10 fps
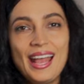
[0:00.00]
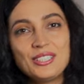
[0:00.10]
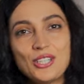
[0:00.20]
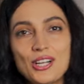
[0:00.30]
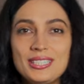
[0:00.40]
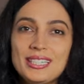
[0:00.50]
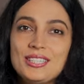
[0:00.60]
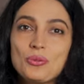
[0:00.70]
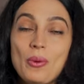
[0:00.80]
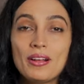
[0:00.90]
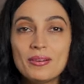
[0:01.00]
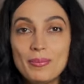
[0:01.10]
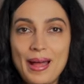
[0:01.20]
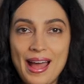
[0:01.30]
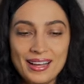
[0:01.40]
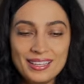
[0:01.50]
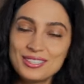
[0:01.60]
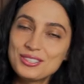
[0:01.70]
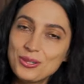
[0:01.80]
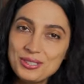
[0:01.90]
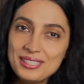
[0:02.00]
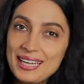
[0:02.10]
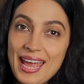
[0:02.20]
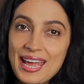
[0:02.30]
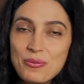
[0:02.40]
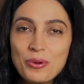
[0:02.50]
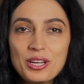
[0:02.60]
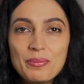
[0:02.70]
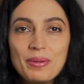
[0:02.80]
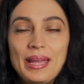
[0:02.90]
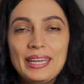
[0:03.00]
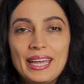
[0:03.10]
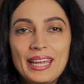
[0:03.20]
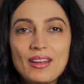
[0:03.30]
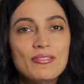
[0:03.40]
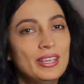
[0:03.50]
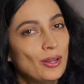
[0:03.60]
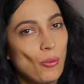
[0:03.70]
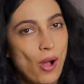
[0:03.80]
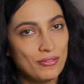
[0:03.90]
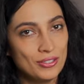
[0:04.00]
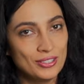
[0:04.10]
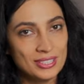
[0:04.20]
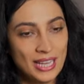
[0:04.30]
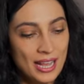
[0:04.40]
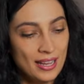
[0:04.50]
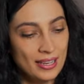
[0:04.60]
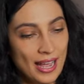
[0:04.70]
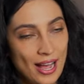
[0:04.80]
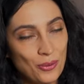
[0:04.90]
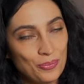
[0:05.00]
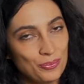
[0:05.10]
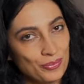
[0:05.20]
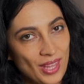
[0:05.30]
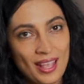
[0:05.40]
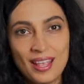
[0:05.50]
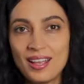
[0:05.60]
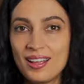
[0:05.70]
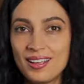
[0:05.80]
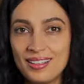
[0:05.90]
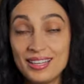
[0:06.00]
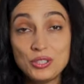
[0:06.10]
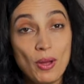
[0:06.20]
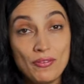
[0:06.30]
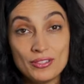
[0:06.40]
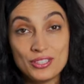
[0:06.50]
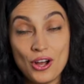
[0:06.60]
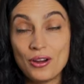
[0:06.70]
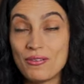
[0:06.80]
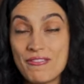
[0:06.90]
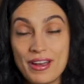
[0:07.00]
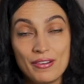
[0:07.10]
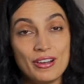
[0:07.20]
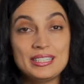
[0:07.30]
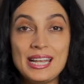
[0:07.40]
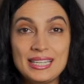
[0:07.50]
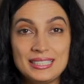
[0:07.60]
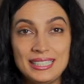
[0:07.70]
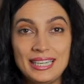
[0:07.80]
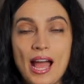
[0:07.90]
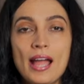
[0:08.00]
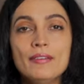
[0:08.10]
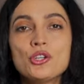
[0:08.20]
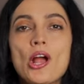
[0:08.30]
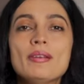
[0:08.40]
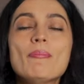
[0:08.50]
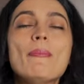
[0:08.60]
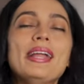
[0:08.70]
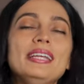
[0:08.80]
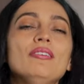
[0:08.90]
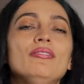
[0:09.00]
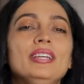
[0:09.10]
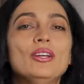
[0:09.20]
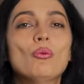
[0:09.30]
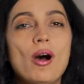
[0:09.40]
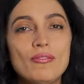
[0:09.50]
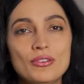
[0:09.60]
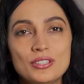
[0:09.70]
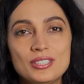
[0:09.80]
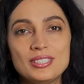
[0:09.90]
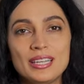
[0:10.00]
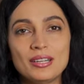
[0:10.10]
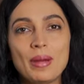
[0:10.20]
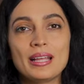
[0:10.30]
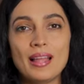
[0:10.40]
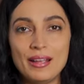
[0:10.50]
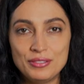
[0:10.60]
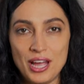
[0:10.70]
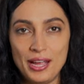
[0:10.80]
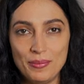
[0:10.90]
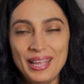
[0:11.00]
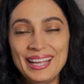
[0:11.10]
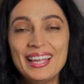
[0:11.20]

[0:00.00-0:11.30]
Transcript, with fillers: Hey Starseeds, welcome back. So today we're gonna be making vegan waffles. Now, these waffles are very, very tasty. I've tried many vegan waffles in my lifetime